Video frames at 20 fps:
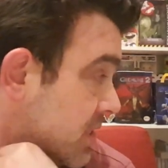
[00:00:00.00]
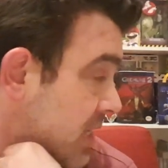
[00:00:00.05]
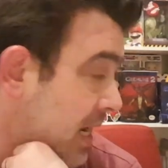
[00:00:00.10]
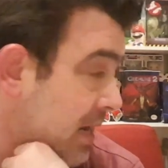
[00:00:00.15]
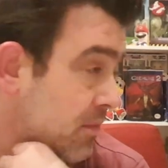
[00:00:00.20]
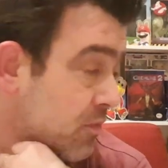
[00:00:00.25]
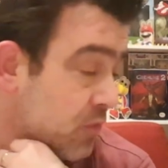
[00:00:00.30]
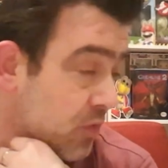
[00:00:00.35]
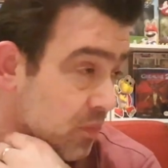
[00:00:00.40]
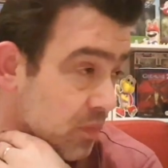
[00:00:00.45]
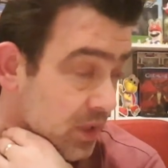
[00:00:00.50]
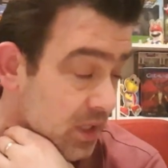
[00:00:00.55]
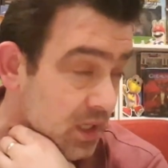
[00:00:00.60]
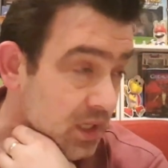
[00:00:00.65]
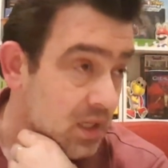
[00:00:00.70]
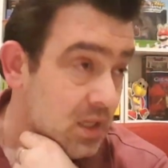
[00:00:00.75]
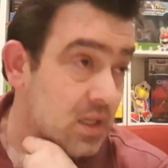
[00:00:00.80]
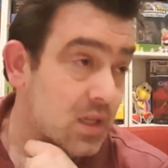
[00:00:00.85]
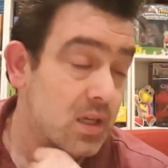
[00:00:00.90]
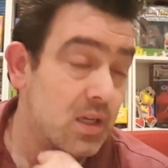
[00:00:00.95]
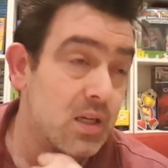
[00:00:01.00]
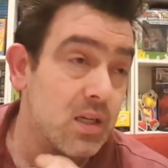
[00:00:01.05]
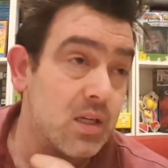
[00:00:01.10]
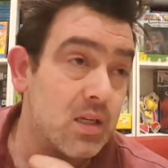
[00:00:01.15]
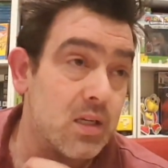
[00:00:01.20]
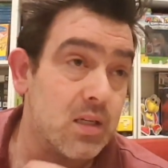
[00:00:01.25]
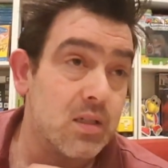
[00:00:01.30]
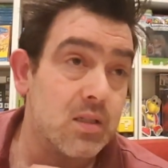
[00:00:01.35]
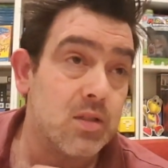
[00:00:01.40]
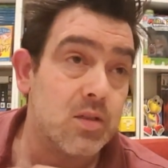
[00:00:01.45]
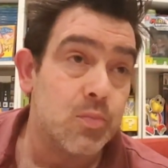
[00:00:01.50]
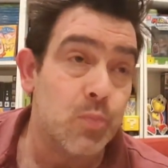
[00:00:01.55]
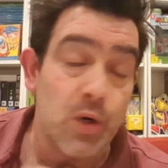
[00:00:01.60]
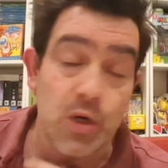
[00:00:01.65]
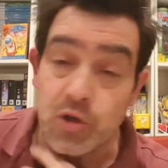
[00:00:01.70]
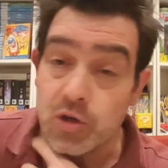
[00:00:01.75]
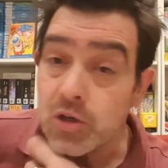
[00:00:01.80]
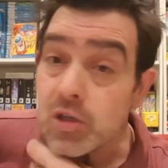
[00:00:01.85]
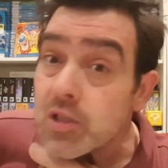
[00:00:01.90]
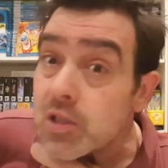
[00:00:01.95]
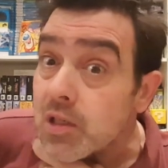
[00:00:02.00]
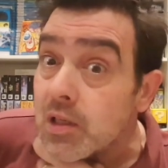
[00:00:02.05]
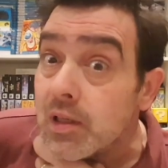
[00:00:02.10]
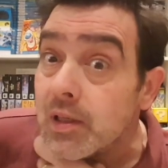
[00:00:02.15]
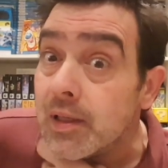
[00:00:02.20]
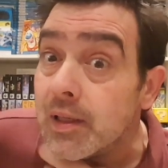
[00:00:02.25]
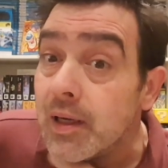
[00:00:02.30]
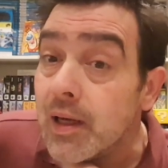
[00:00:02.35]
time for me is precious,